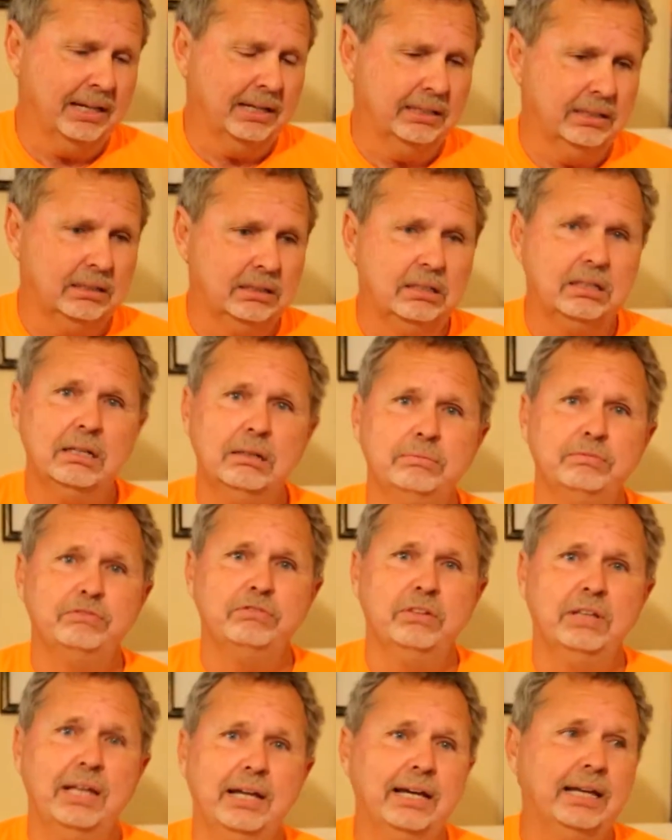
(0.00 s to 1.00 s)
I ended up
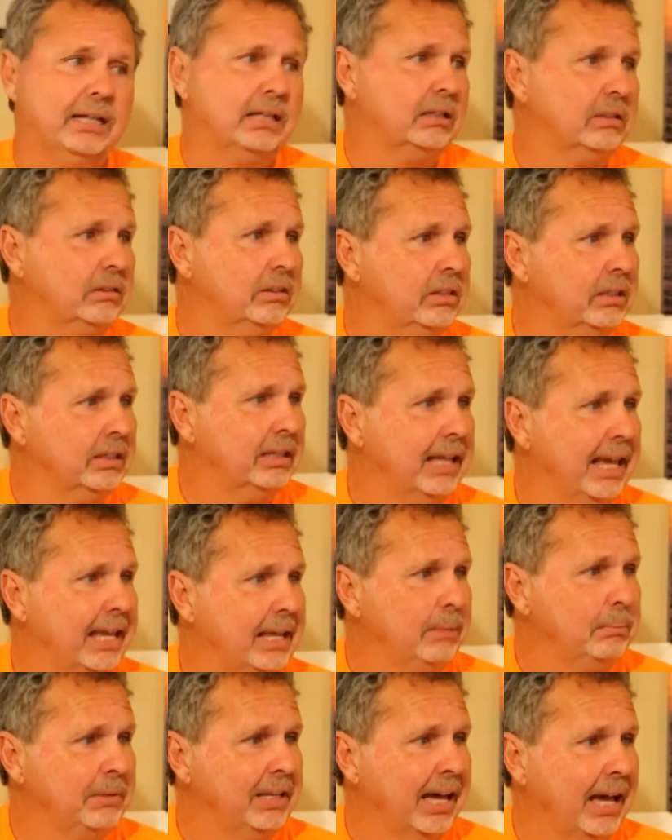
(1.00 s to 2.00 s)
flying the
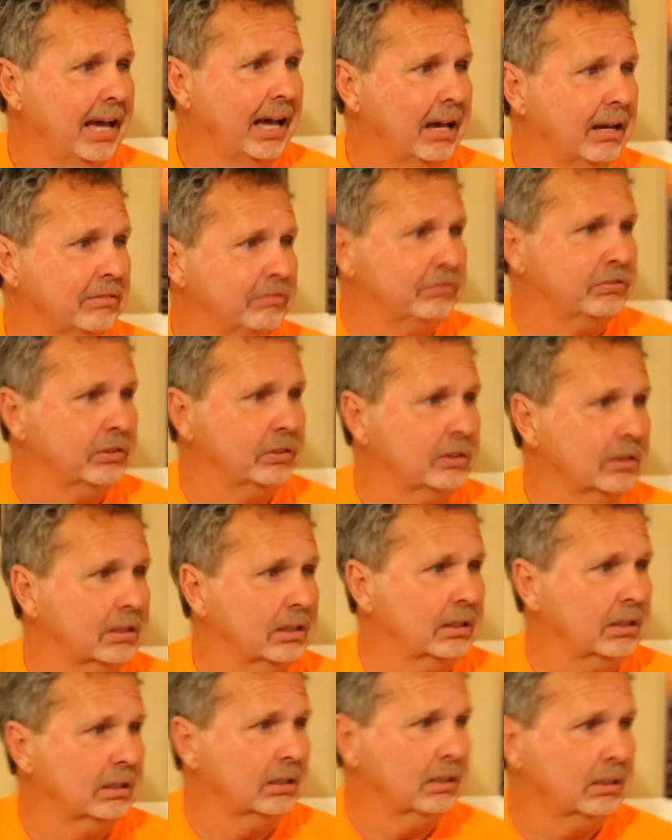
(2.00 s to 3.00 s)
game guy
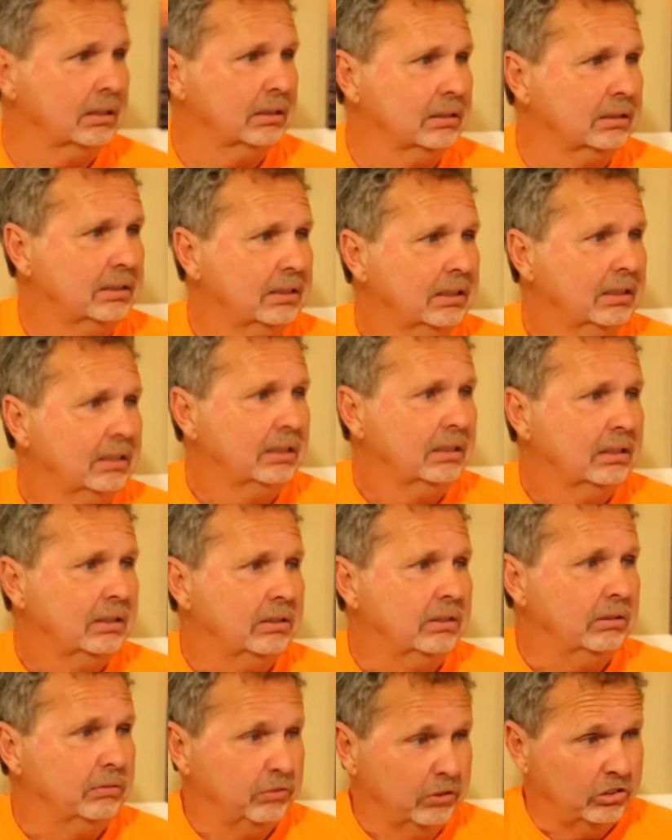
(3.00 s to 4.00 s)
for
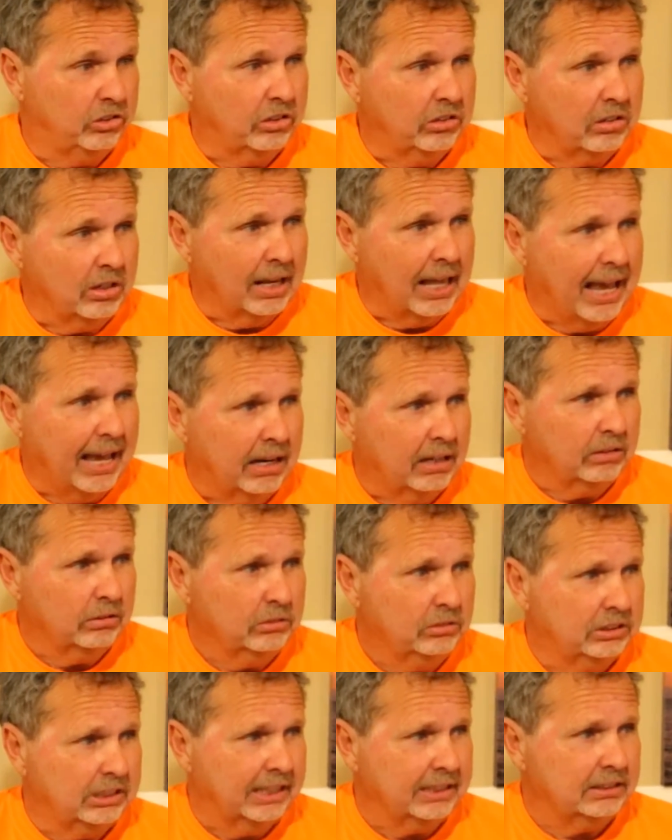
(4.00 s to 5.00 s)
the Virginia
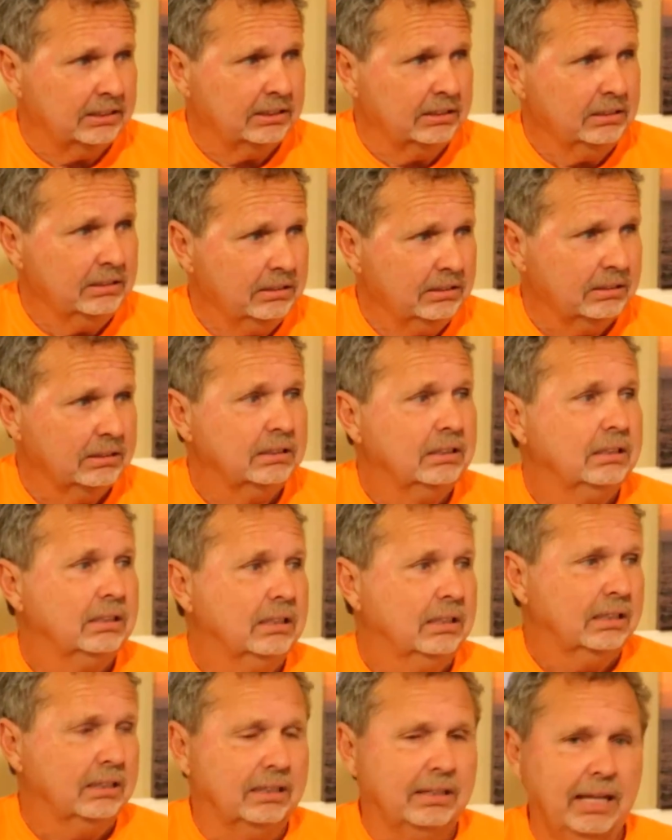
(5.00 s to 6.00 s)
Lotto, Jason,
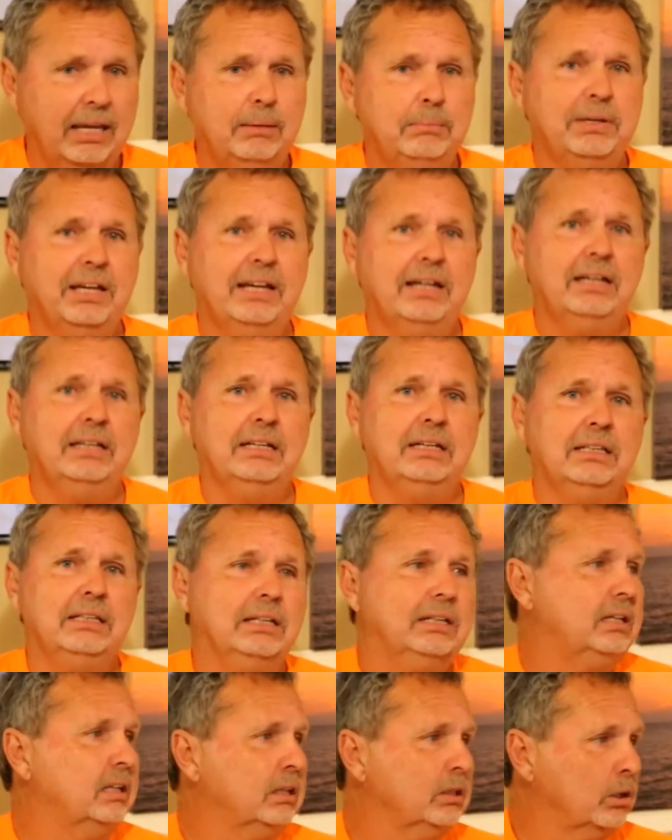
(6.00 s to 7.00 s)
the game guy, and they did